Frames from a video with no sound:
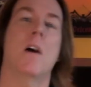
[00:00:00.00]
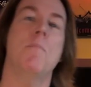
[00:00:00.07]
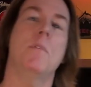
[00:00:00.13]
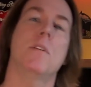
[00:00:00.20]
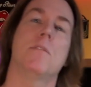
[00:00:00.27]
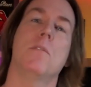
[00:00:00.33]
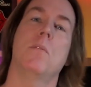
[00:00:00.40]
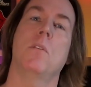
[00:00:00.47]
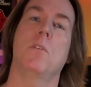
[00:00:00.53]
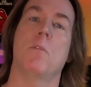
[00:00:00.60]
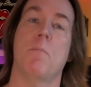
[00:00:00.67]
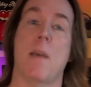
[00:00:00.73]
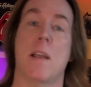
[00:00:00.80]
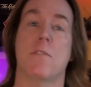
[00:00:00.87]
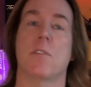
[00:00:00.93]
going to do a little
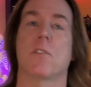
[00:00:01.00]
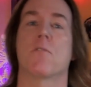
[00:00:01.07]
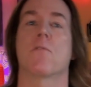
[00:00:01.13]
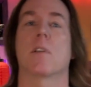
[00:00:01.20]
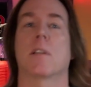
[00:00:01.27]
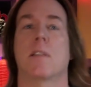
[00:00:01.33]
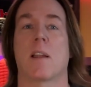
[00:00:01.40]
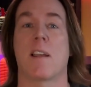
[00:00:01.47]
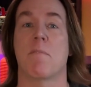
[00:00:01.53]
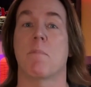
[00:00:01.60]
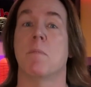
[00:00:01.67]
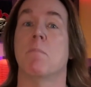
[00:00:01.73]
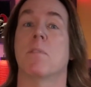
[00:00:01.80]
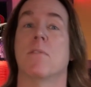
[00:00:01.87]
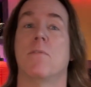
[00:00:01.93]
magic trick that I've
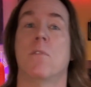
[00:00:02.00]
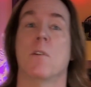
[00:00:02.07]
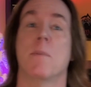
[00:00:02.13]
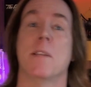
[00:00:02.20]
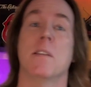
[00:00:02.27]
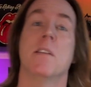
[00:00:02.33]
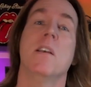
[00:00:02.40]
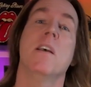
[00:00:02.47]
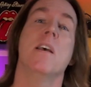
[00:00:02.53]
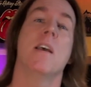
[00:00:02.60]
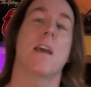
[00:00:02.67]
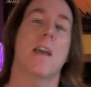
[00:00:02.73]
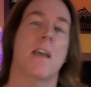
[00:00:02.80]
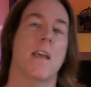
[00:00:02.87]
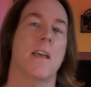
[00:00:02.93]
been performing,
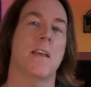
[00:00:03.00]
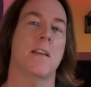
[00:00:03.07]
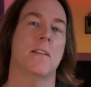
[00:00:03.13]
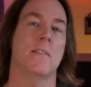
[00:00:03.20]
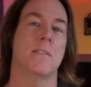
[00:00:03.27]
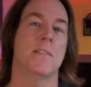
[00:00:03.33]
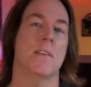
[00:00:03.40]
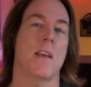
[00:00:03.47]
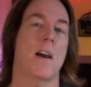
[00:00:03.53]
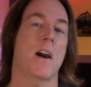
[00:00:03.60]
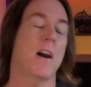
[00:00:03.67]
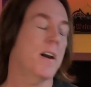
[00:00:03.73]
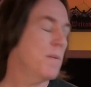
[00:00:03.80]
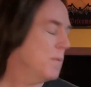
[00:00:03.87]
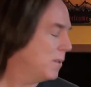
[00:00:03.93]
and
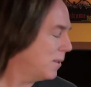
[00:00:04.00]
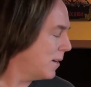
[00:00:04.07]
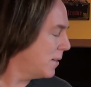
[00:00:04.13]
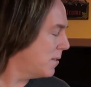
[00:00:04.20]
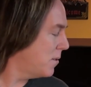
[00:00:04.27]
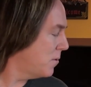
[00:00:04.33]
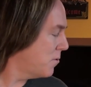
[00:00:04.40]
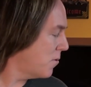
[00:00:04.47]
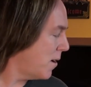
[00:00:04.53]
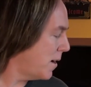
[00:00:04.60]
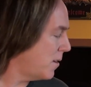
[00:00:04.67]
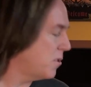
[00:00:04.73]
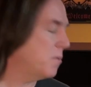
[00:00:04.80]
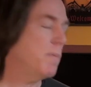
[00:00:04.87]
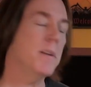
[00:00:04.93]
I would like to try to
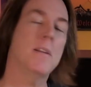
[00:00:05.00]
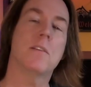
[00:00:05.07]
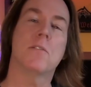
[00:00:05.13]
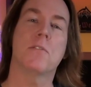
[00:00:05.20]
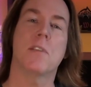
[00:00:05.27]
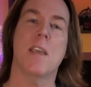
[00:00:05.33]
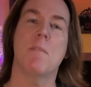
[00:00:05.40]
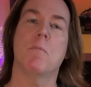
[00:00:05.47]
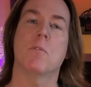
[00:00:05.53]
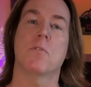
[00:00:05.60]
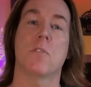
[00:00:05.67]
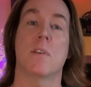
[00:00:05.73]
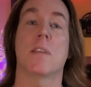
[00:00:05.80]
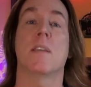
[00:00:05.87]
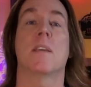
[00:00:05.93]
spin this table so
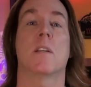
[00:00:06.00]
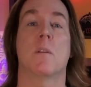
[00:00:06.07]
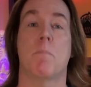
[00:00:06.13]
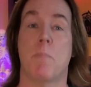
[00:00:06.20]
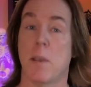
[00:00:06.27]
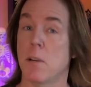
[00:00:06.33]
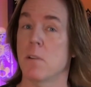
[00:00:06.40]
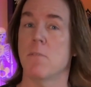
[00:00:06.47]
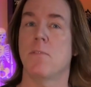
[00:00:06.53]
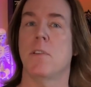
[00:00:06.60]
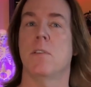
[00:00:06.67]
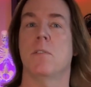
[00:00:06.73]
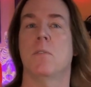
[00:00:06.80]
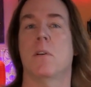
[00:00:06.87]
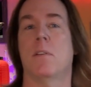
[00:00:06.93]
you can get a better
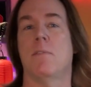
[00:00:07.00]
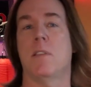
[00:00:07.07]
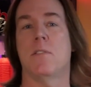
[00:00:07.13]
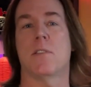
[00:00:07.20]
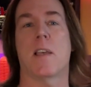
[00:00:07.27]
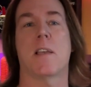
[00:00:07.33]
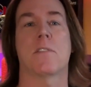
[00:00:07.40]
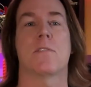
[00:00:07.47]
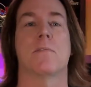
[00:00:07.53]
view of these action